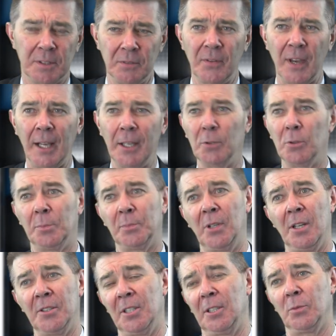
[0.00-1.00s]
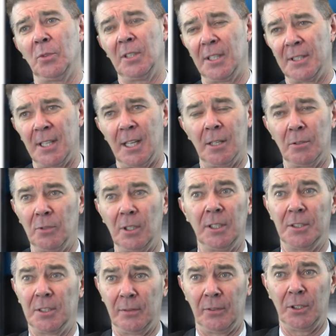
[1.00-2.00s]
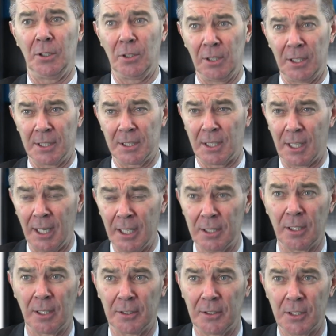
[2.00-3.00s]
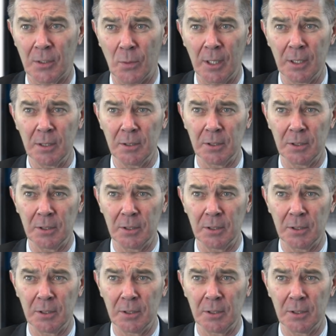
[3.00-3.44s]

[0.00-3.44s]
value a project when it's at a relatively early stage like this one.